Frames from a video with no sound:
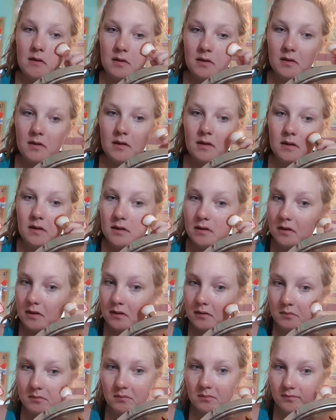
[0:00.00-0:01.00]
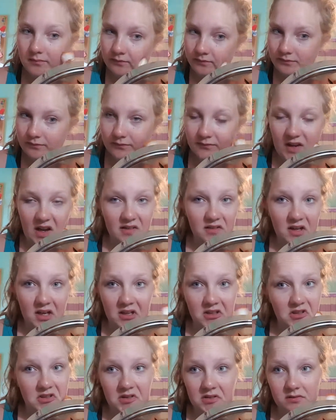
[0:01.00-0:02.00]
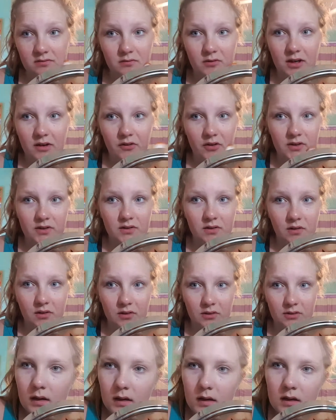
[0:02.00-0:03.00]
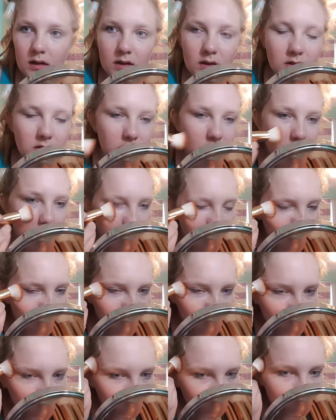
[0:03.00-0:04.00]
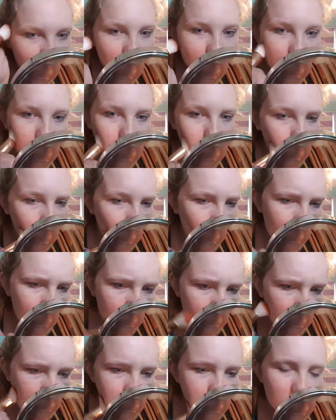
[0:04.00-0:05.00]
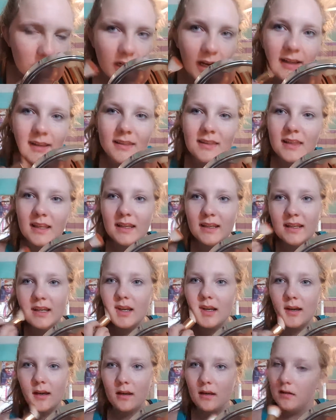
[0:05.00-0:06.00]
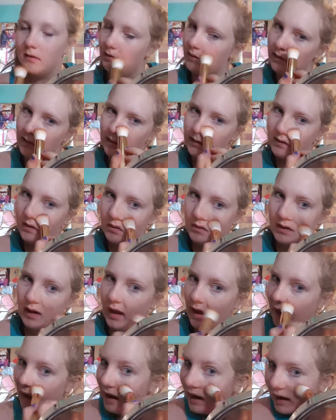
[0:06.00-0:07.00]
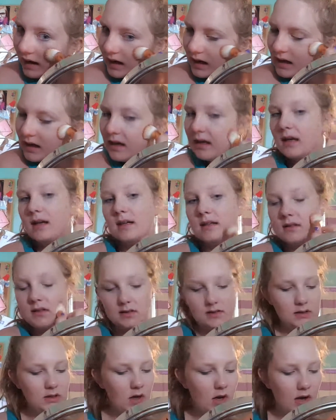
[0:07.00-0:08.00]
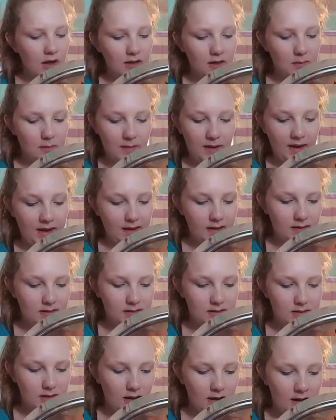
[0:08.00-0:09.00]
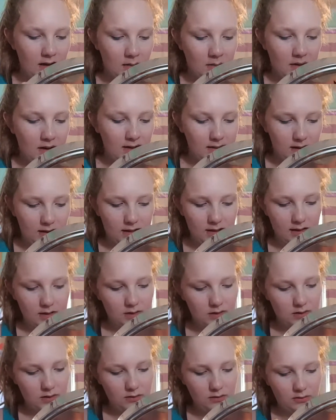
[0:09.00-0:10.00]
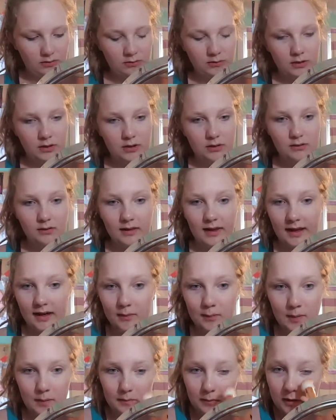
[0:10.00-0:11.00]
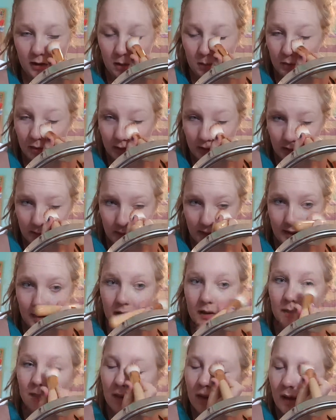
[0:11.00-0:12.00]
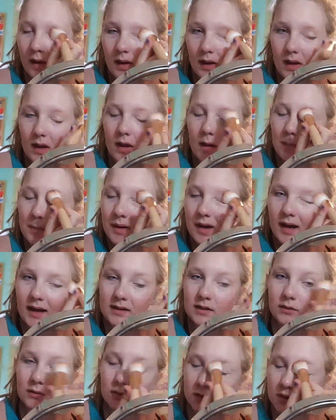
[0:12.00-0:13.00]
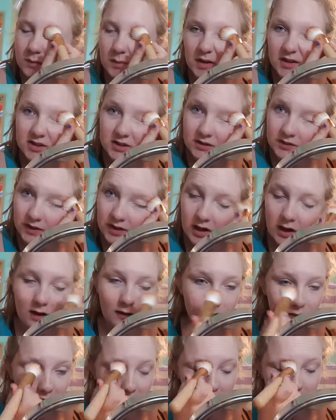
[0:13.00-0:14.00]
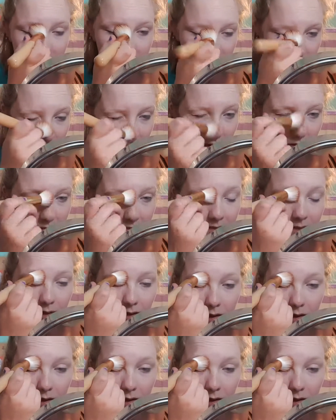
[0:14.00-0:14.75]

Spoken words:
the foundation, whatever it's called. So, as for coverage, I think it is okay. It's not the best. I think I do like my beauty blender better. But I don't use brushes very often, so